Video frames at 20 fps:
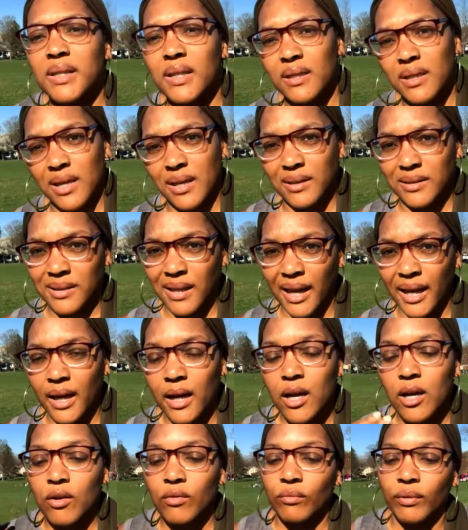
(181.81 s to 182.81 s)
to things like
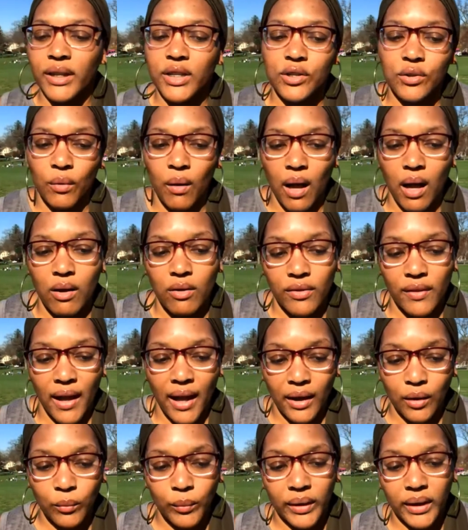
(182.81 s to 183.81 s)
racial health
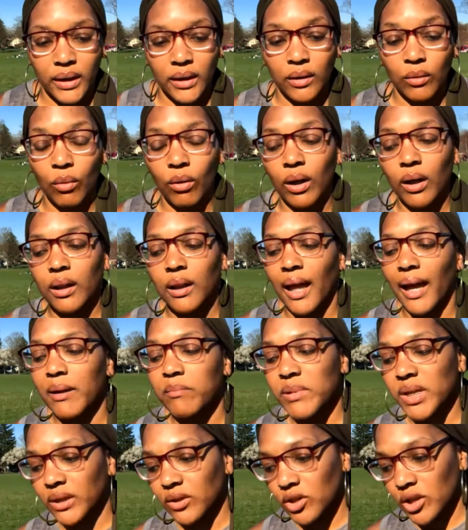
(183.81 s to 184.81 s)
equity or
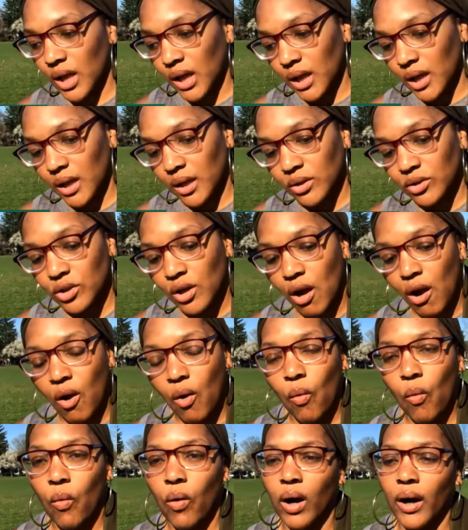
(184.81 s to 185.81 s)
climate change
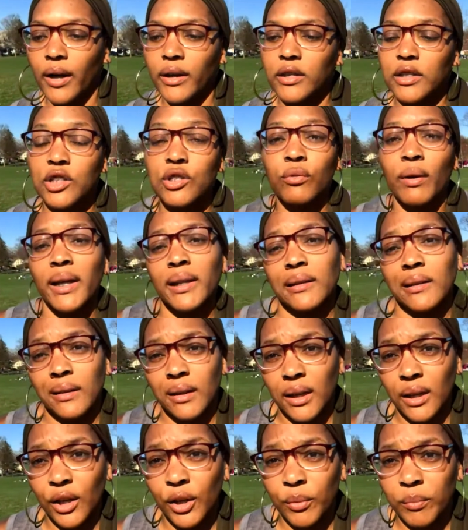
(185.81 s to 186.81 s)
or
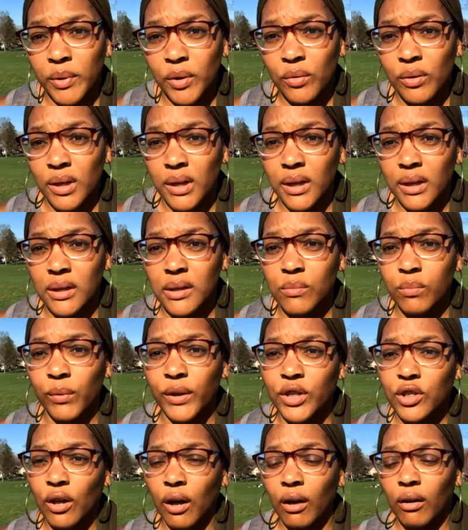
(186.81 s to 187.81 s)
strengthening communities,
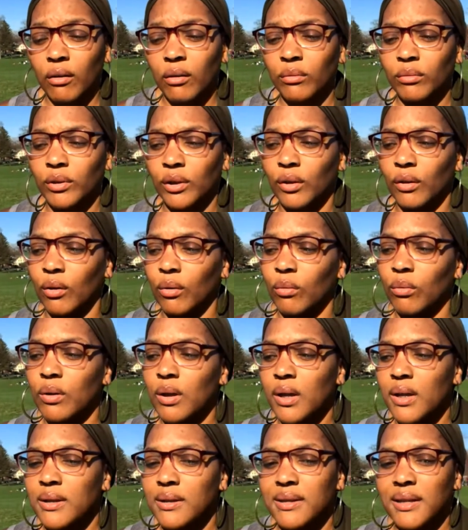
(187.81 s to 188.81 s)
which are,
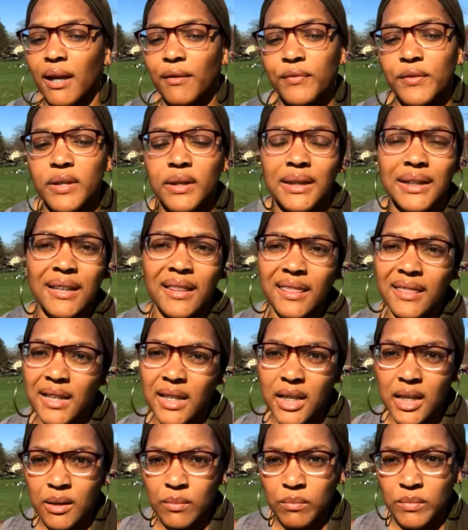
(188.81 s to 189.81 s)
definitely
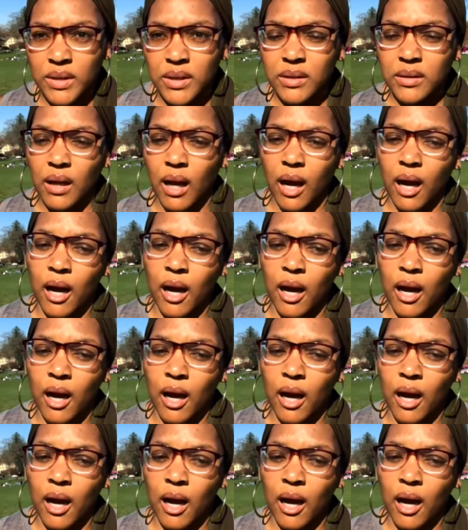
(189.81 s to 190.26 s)
themes,